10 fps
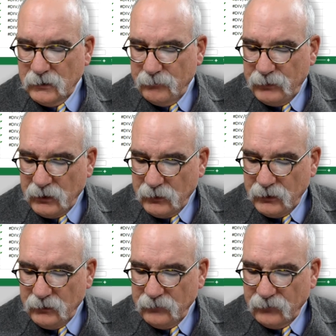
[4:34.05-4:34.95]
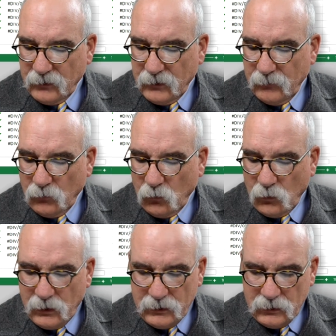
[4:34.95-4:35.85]
bearing from
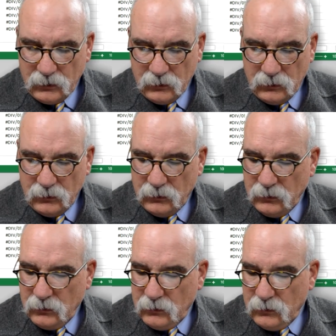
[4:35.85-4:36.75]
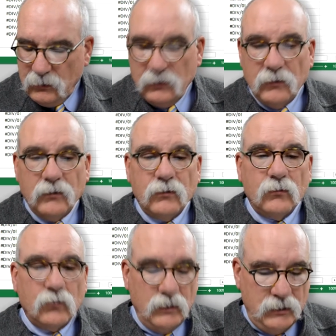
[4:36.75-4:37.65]
1 to
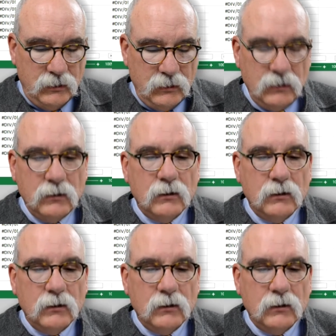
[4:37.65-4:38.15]
3.